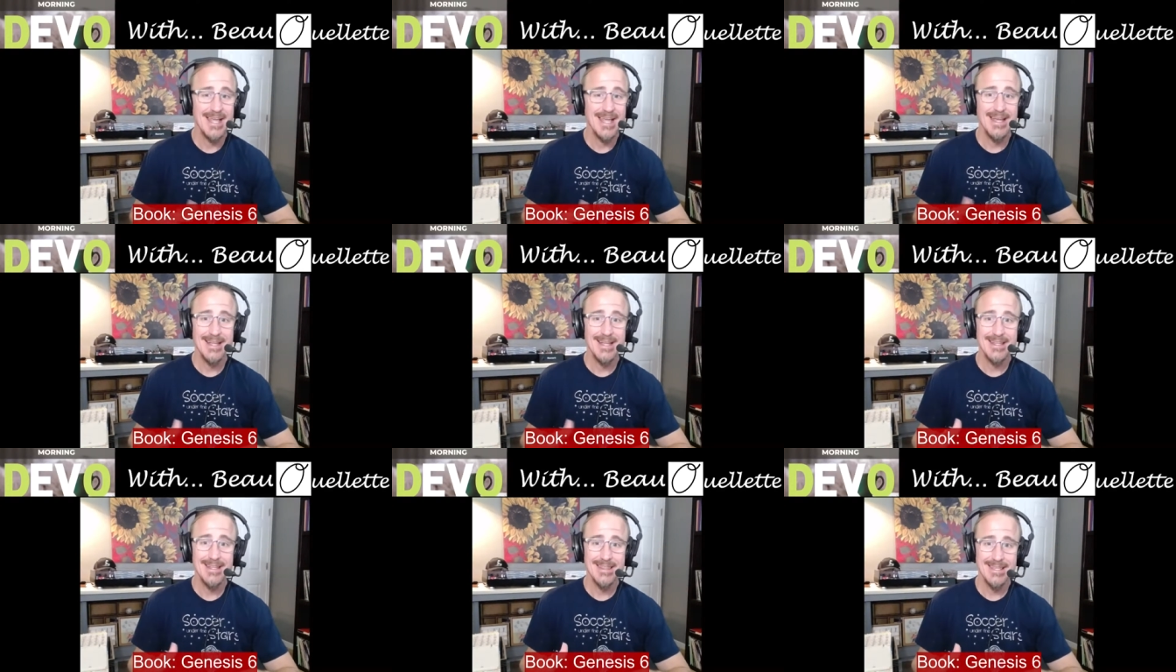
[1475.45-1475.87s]

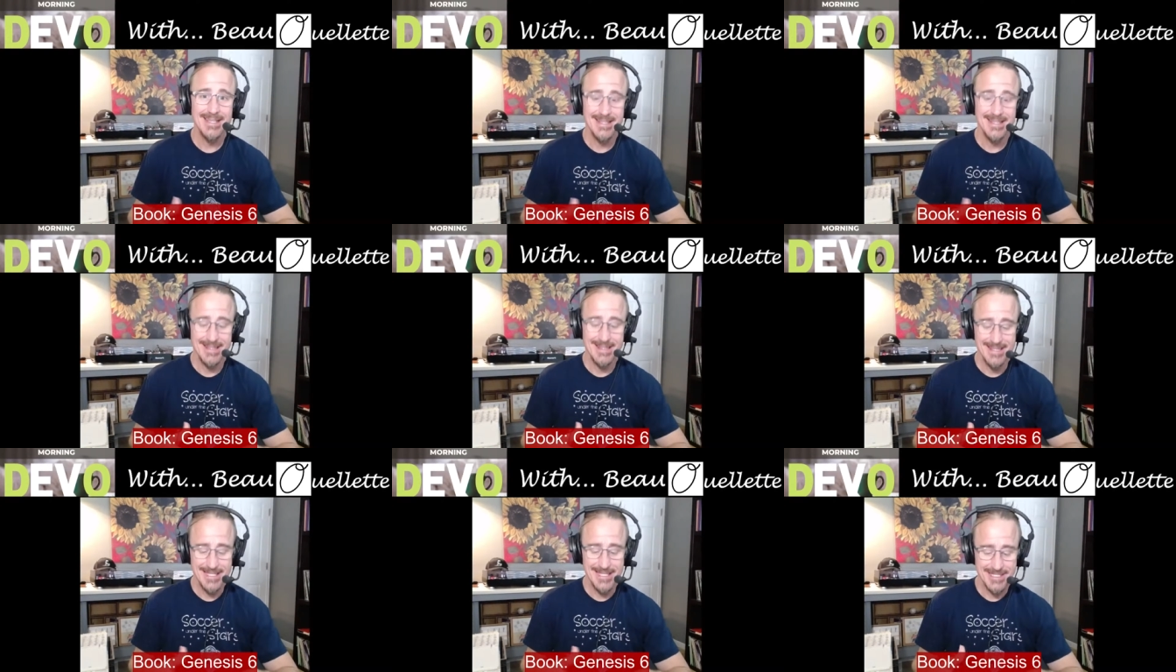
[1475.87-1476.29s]

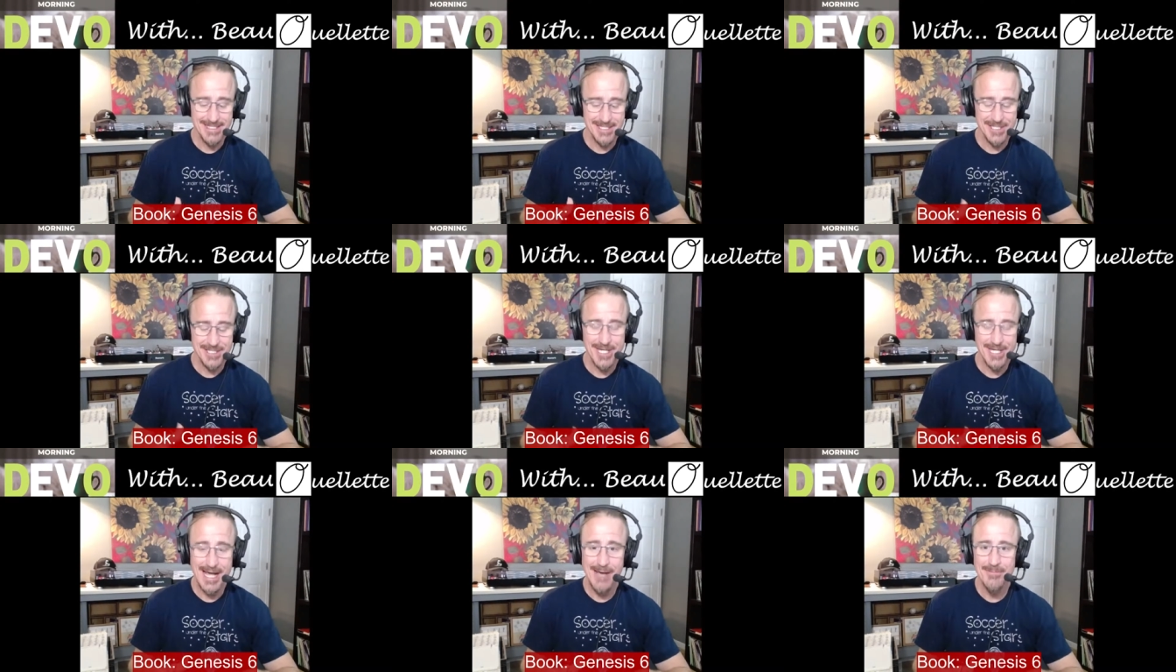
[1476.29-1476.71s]
anything these
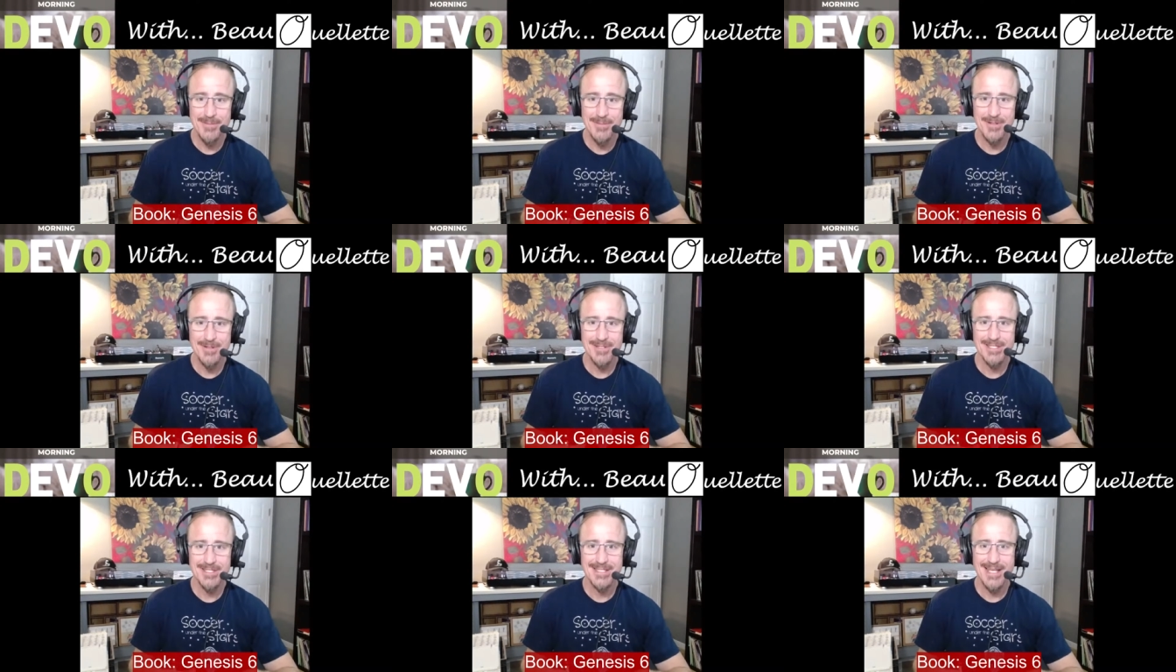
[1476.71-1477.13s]

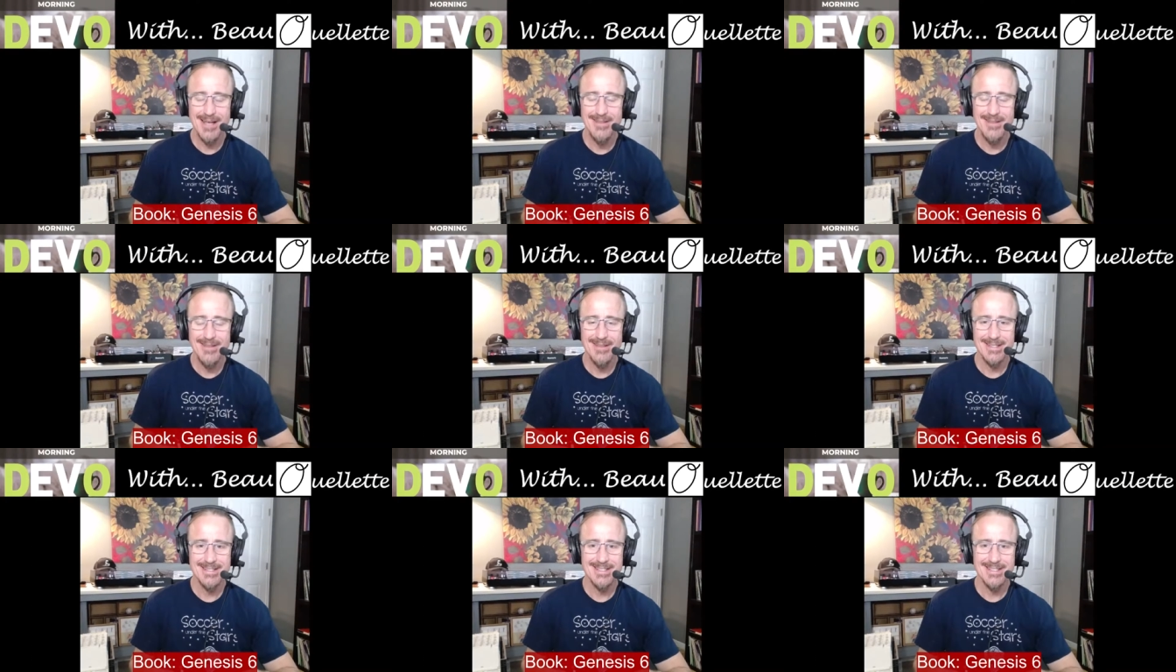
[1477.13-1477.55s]
chapters
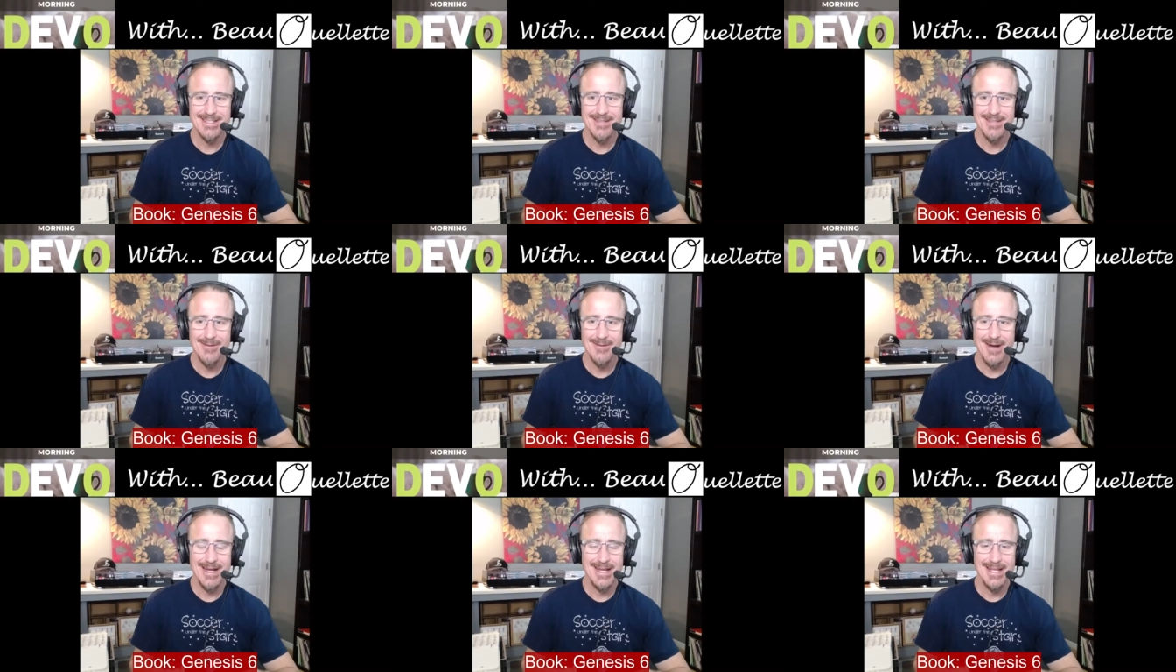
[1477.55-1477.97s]
tell us
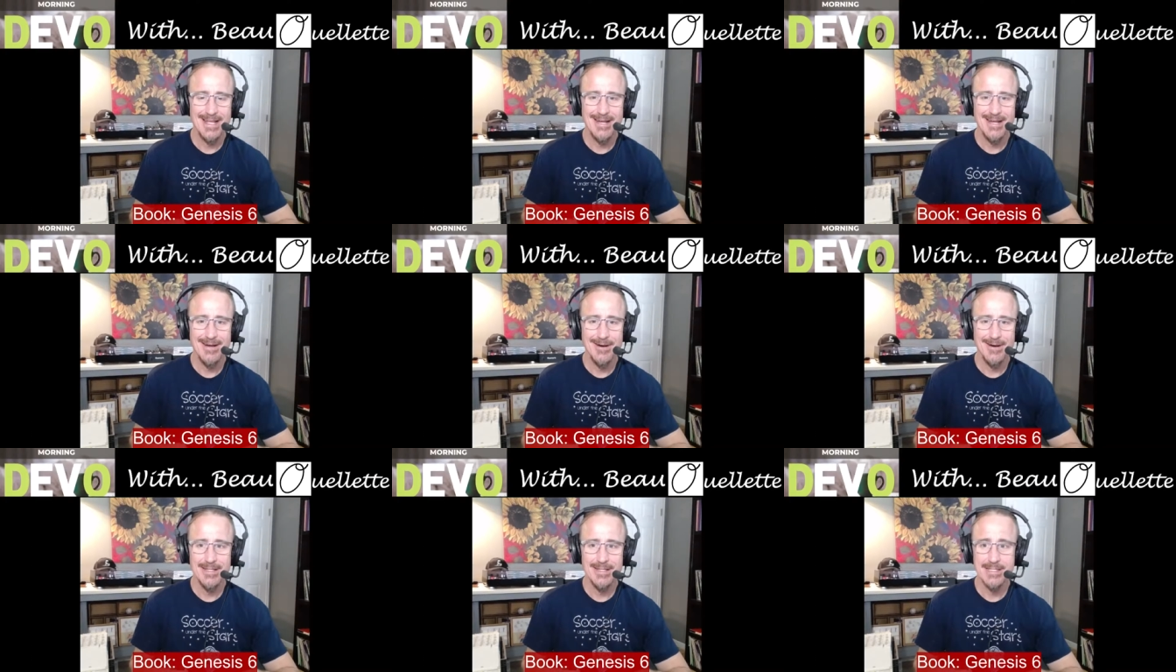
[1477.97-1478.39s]
right
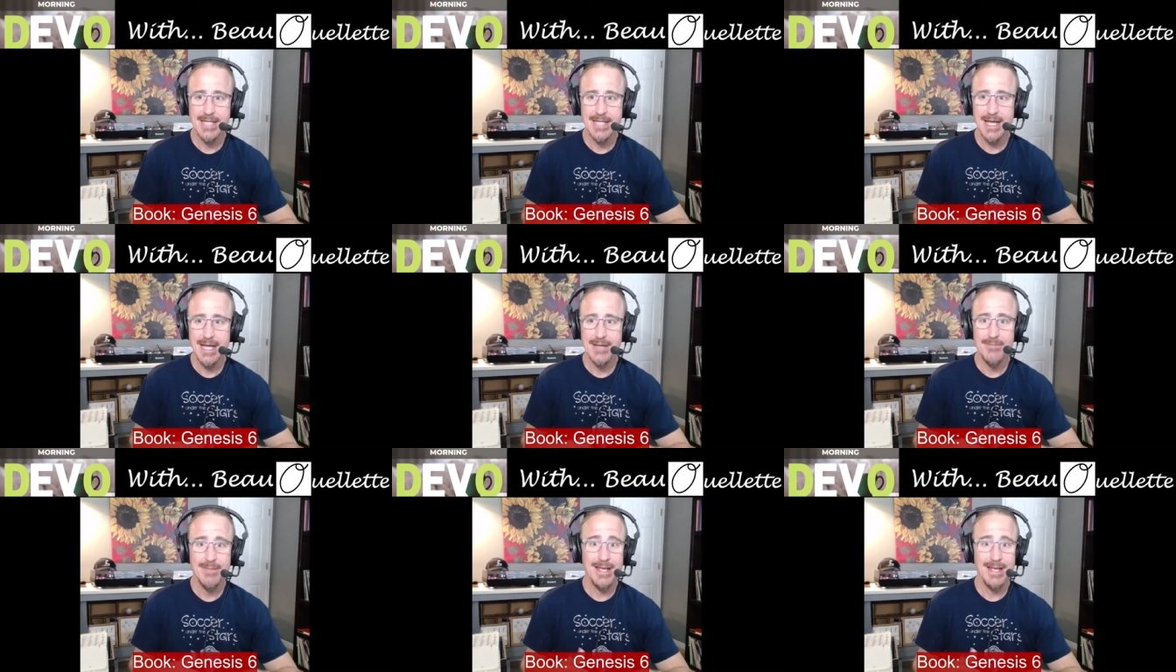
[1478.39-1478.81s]
here is
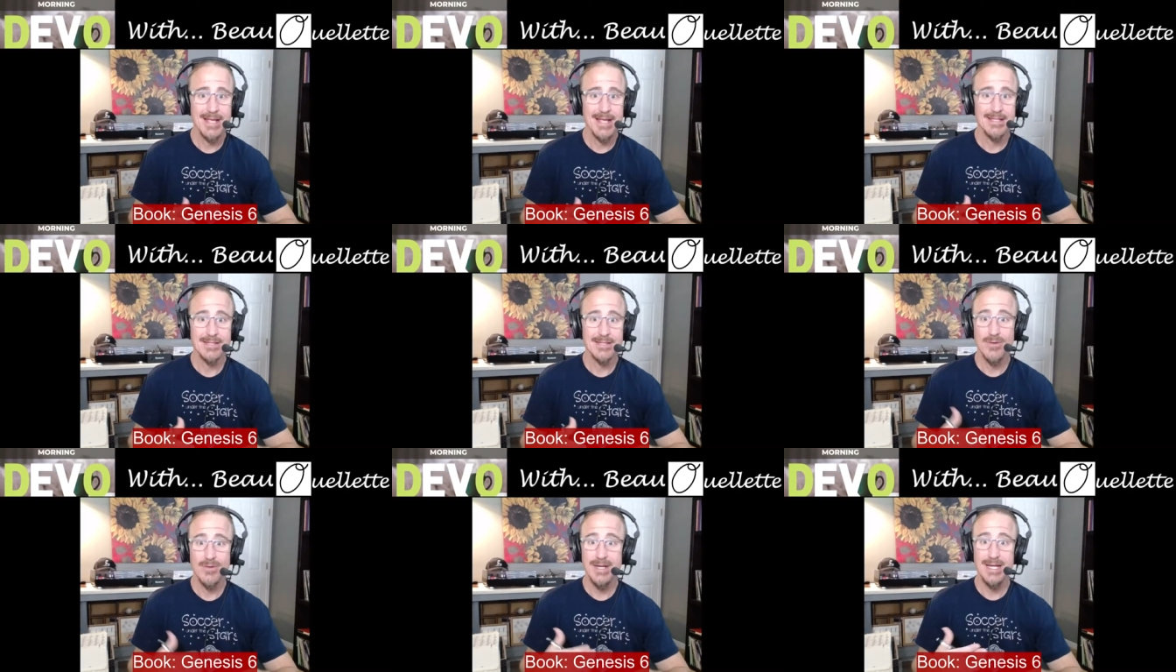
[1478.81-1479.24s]
that,
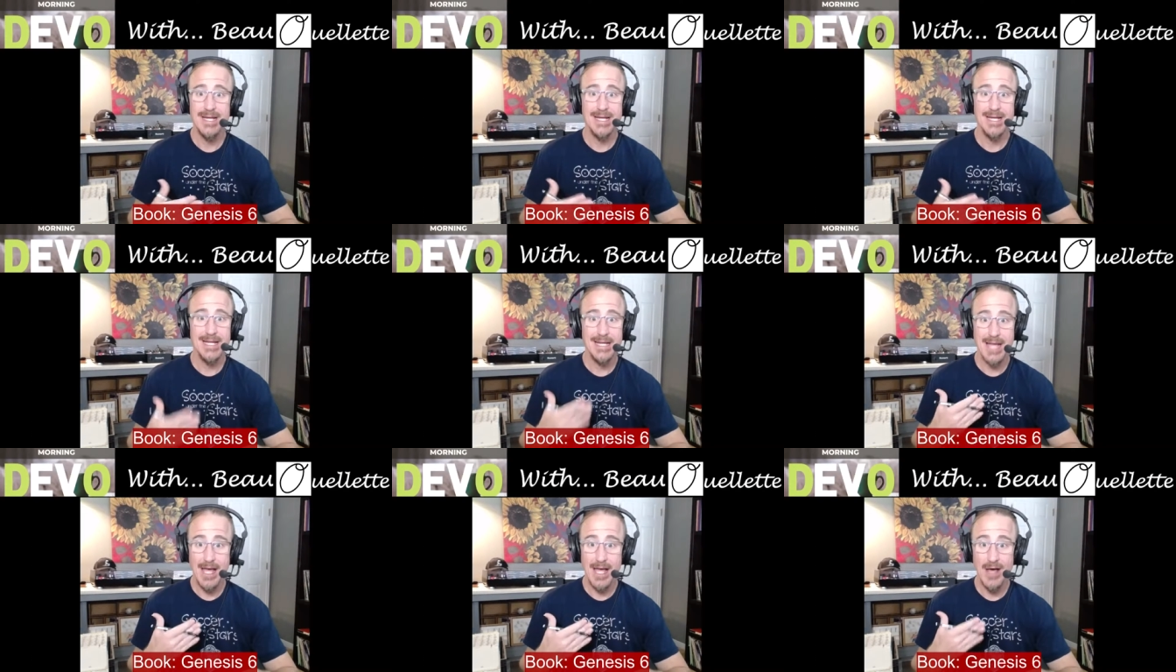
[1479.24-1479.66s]
man, we
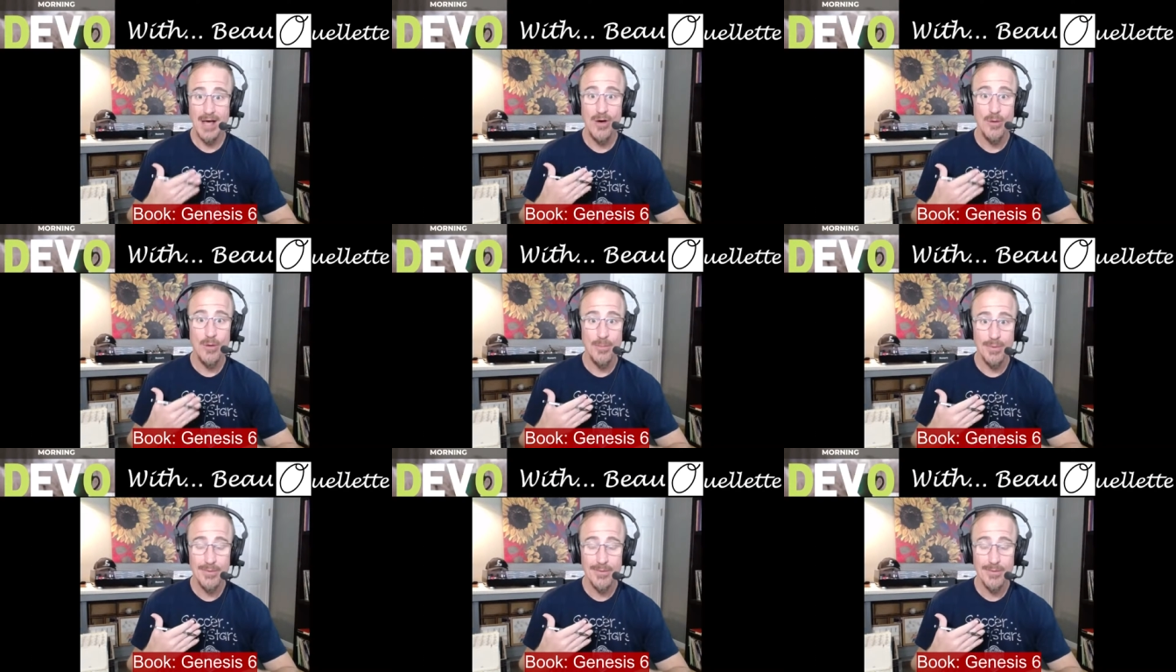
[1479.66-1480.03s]
need help.